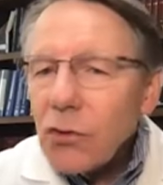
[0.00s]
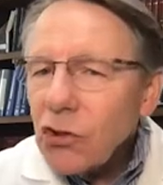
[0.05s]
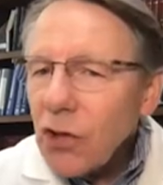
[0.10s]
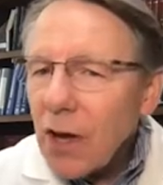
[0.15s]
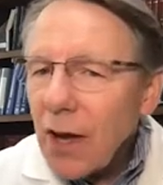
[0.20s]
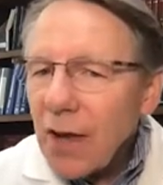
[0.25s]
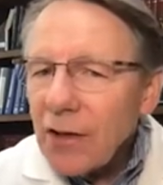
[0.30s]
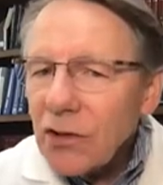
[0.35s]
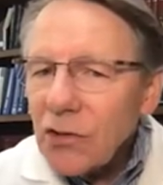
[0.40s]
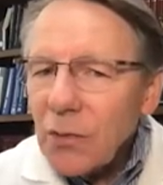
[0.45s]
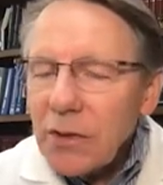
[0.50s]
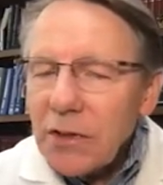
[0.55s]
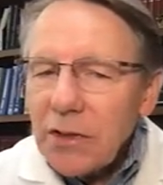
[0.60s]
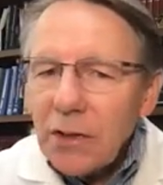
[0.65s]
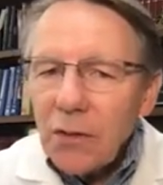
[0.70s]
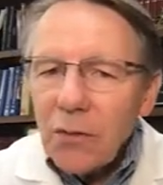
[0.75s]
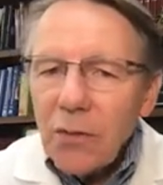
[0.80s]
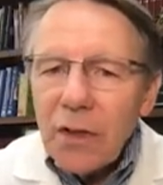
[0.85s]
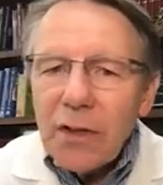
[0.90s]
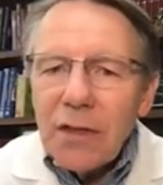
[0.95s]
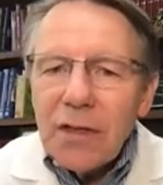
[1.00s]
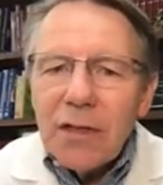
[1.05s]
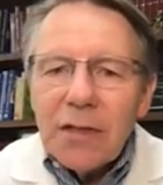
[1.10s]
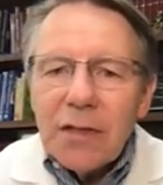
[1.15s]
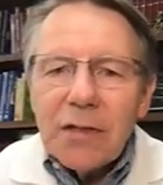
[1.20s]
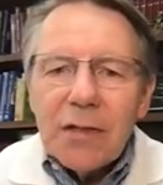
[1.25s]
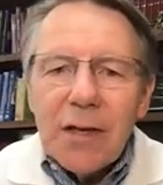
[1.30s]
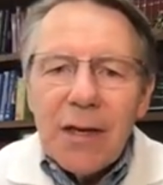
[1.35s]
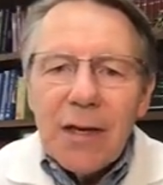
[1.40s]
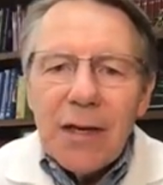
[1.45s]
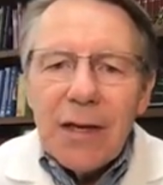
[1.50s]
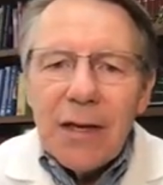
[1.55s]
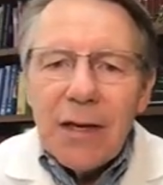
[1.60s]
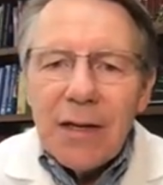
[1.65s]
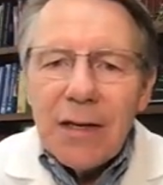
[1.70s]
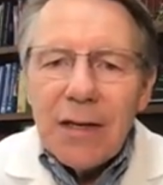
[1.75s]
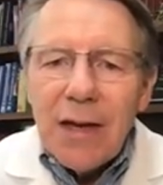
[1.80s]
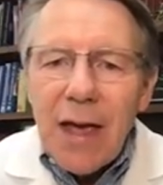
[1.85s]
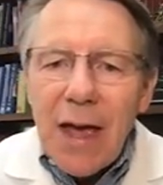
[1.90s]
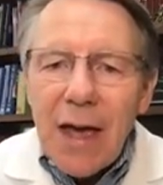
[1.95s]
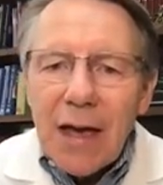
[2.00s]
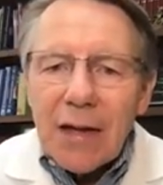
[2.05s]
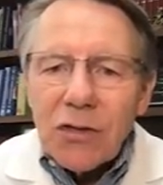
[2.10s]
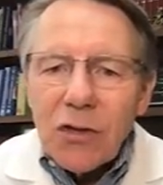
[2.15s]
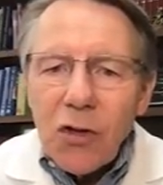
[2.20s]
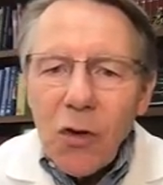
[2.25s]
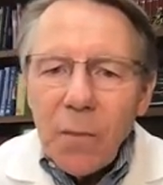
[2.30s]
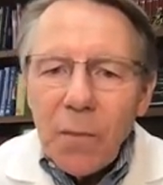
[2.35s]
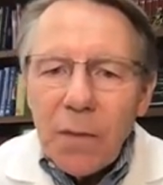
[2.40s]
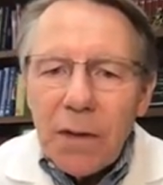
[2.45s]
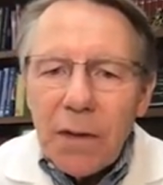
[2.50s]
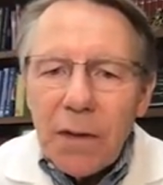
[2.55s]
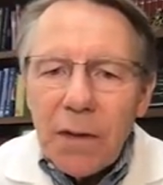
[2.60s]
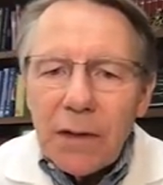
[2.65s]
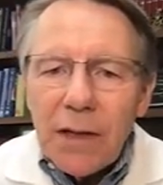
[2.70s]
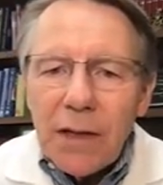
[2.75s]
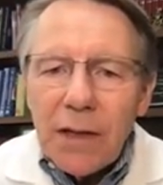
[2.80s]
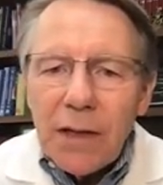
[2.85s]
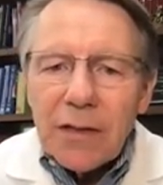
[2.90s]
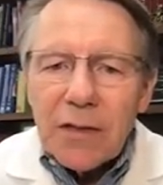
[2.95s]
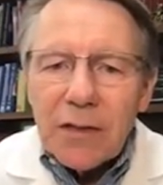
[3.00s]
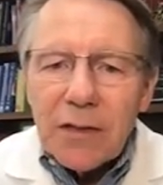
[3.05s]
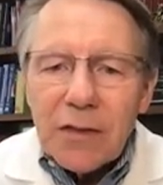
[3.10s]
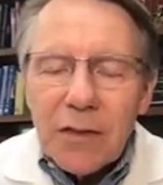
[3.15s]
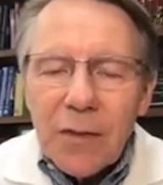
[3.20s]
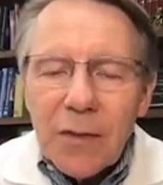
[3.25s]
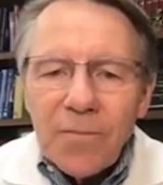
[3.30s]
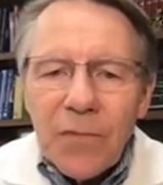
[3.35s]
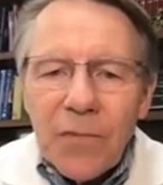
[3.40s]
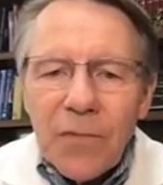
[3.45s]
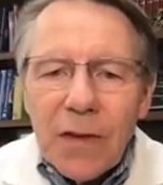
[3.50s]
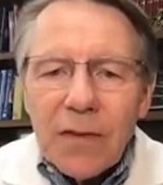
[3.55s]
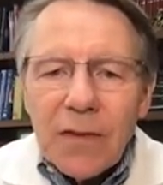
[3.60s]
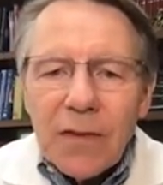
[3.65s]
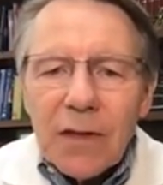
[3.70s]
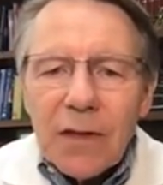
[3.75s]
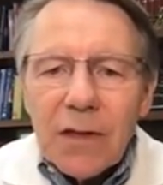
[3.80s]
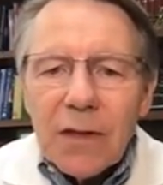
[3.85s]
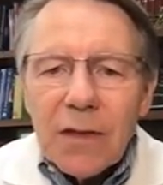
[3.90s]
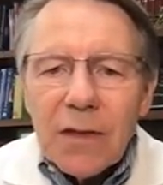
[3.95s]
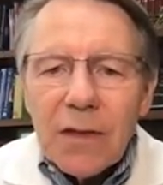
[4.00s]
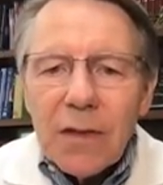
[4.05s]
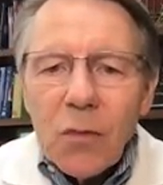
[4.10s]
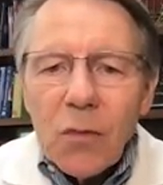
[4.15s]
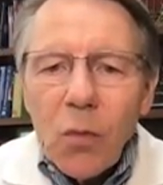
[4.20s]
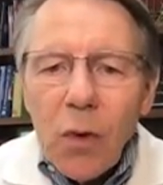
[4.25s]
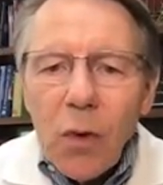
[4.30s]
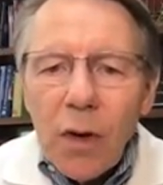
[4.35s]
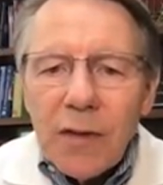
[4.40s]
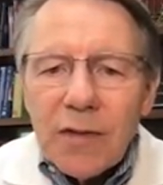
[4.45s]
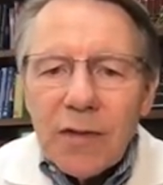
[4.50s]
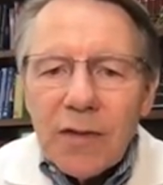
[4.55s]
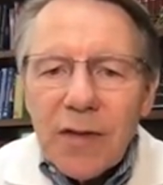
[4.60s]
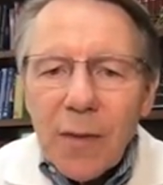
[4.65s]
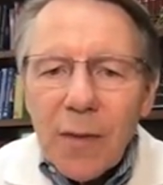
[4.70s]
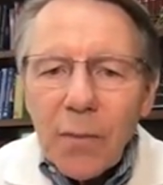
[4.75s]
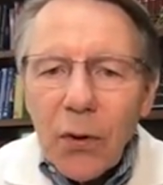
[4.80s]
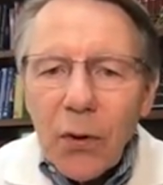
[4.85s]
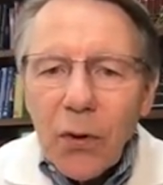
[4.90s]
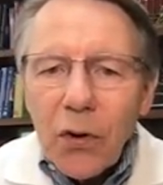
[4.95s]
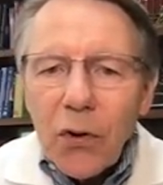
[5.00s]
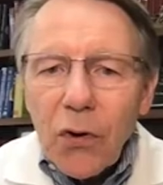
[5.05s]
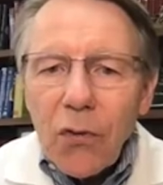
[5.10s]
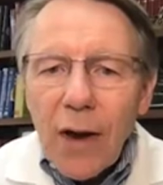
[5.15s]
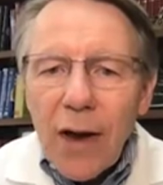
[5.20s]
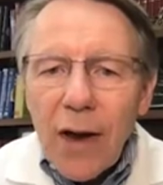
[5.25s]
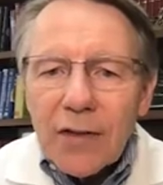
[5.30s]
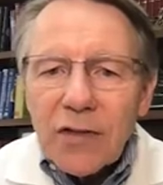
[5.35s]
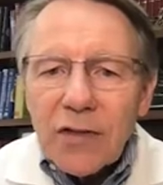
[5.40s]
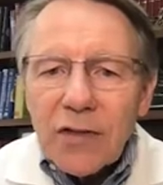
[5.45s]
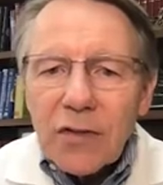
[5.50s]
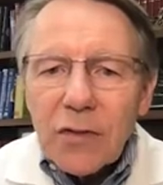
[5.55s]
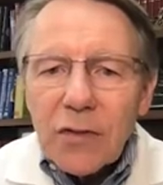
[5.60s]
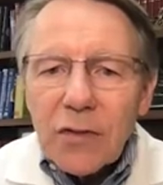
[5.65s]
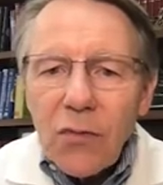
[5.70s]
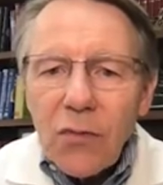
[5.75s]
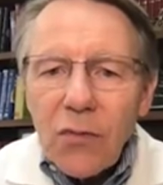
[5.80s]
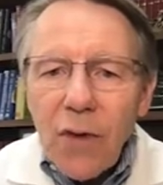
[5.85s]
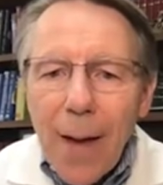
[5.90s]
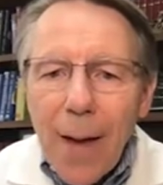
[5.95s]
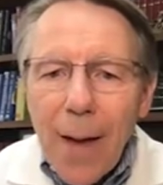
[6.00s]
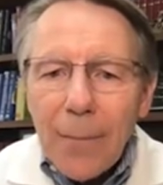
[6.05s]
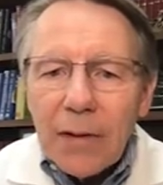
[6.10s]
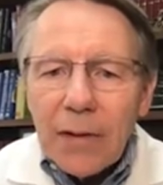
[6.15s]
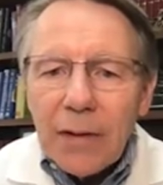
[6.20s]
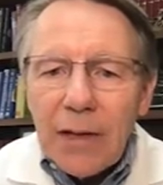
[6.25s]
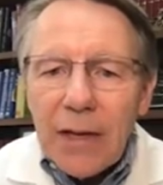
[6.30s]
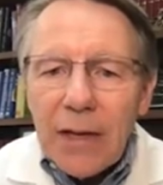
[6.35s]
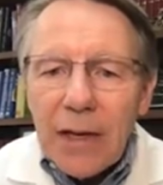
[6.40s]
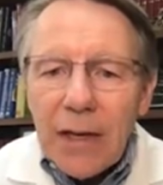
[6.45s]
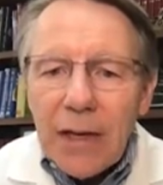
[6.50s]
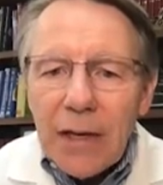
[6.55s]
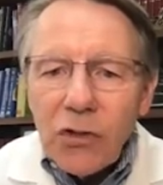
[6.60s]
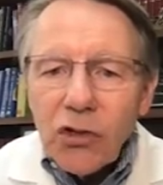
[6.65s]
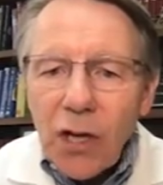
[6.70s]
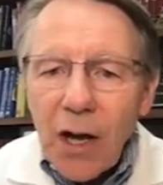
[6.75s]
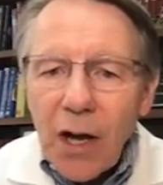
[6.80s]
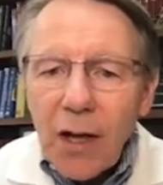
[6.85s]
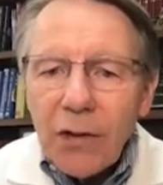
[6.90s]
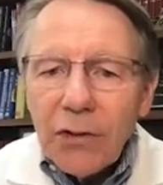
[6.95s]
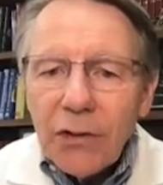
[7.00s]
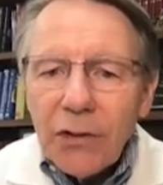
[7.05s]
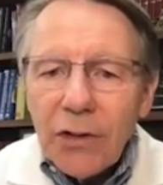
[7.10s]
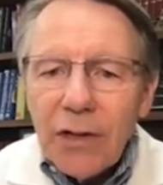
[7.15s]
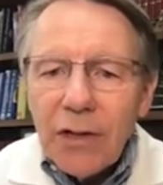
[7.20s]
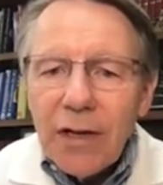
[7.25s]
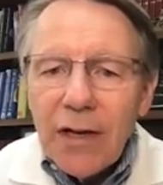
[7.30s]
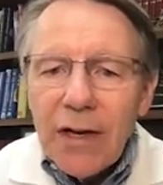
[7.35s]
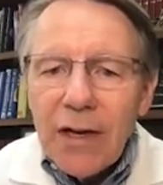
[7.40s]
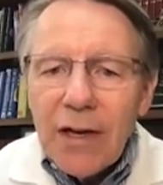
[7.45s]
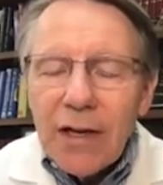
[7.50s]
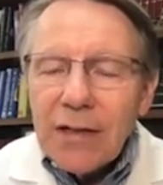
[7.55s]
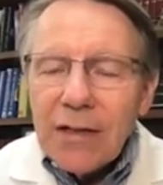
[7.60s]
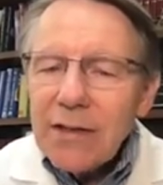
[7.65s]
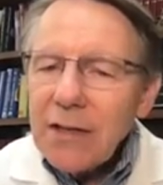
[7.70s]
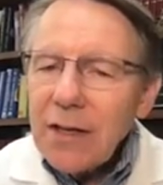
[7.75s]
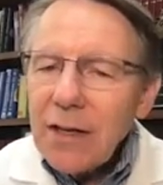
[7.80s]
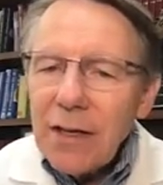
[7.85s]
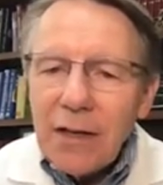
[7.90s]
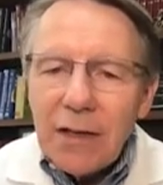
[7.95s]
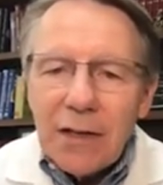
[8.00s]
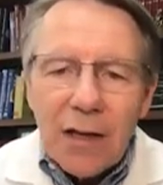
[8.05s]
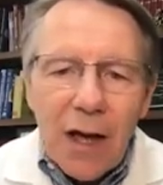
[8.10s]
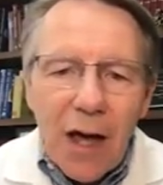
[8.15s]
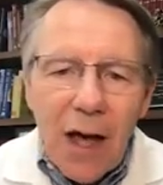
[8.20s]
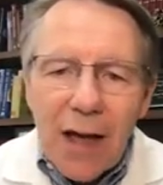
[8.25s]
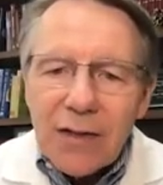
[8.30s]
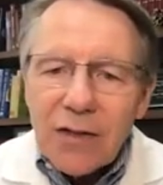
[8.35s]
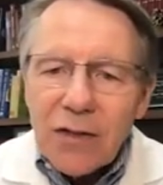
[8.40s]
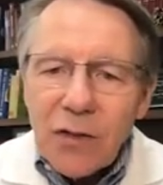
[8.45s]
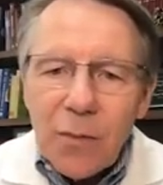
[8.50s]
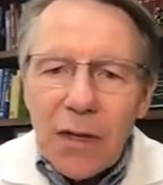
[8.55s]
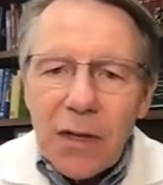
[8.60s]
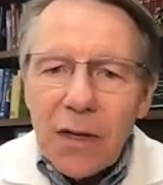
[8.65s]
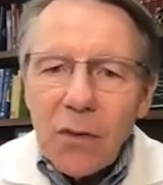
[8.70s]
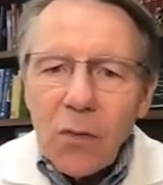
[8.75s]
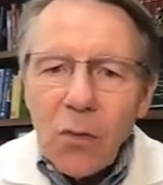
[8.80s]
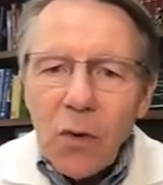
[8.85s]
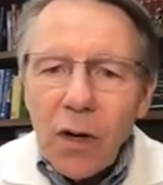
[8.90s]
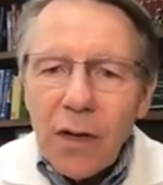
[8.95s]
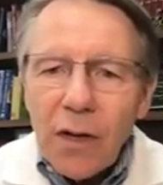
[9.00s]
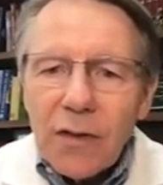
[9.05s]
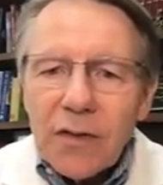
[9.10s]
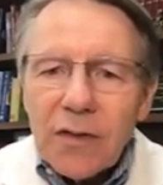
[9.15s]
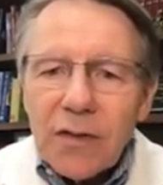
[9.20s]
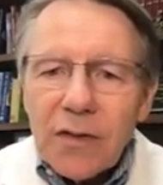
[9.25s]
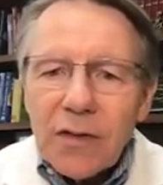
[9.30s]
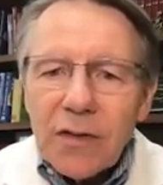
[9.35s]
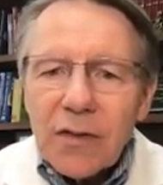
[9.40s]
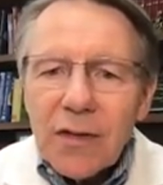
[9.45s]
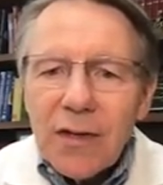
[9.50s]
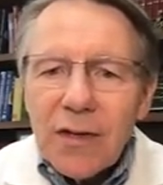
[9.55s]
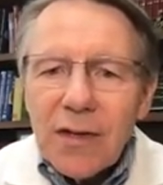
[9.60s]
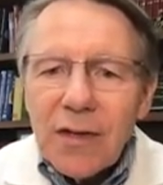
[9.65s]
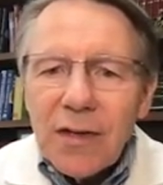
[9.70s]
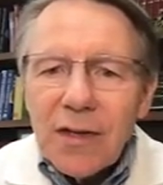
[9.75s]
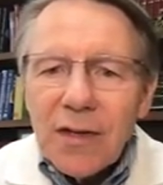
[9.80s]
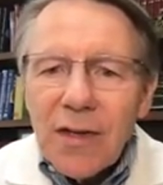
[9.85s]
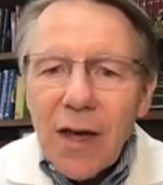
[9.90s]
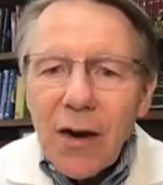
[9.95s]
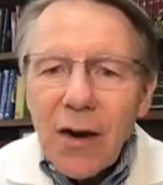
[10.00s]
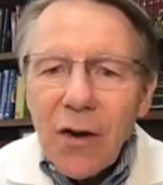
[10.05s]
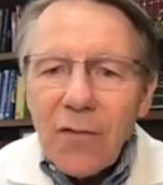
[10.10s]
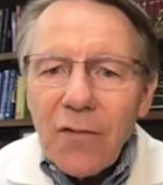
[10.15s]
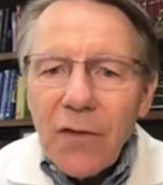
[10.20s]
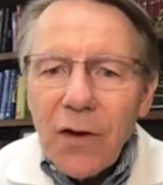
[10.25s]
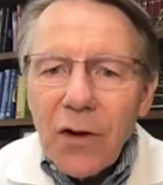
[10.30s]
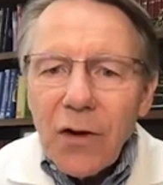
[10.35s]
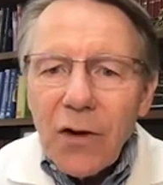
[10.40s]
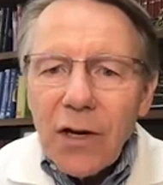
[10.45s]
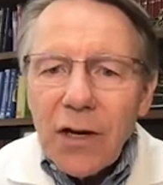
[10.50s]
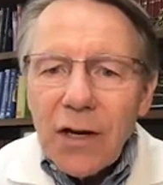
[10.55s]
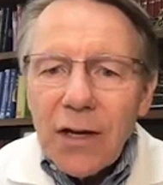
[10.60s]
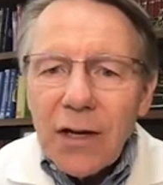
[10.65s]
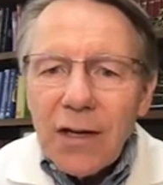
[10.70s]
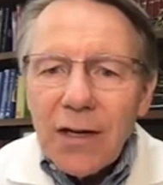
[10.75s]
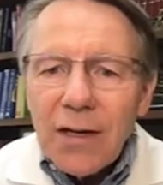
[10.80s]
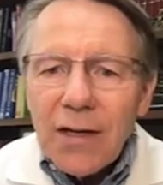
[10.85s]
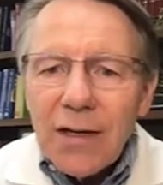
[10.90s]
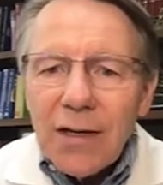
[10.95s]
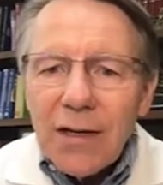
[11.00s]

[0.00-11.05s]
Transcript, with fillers: challenge we deal with is in ectopia lentis, the, the ones that progress rapidly in childhood tend not to be the ones that are very